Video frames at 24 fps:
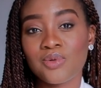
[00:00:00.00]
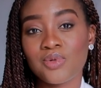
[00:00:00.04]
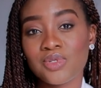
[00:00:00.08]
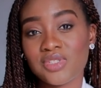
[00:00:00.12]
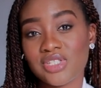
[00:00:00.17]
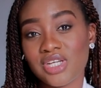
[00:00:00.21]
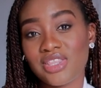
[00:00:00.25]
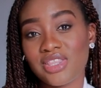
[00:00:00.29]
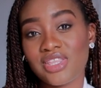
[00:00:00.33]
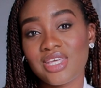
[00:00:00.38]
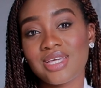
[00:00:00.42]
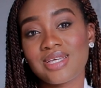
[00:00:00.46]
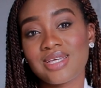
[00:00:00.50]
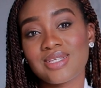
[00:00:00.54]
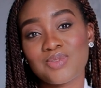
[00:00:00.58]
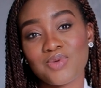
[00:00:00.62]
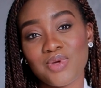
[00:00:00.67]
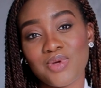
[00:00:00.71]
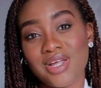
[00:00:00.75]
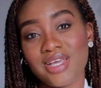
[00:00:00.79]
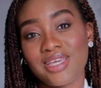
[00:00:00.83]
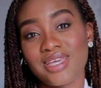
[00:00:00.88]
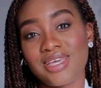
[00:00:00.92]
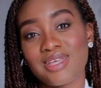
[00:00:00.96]
which I think is
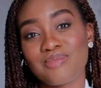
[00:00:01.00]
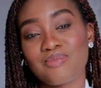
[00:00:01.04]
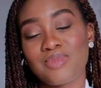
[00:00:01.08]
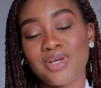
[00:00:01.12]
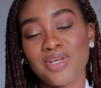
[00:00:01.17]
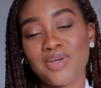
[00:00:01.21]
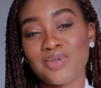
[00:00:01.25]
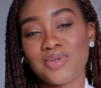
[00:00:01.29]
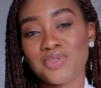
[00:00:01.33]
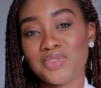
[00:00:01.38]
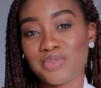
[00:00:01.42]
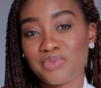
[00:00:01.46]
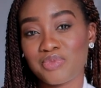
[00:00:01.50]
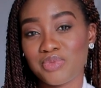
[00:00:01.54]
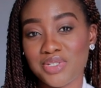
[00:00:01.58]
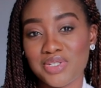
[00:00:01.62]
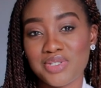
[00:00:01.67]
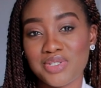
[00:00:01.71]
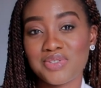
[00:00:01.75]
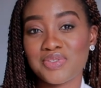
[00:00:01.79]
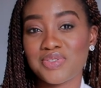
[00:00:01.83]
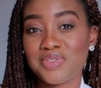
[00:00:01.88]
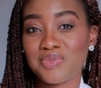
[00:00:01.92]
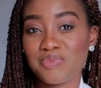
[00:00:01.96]
where I get my
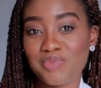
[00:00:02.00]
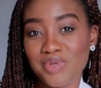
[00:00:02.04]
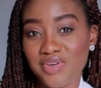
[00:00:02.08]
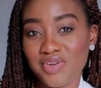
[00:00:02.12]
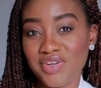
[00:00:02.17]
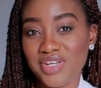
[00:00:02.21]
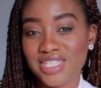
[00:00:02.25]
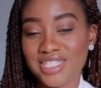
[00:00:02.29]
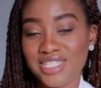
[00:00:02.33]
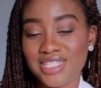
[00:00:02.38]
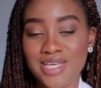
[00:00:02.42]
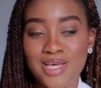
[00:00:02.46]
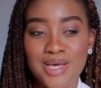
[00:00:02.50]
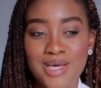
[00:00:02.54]
entrepreneurial spirit.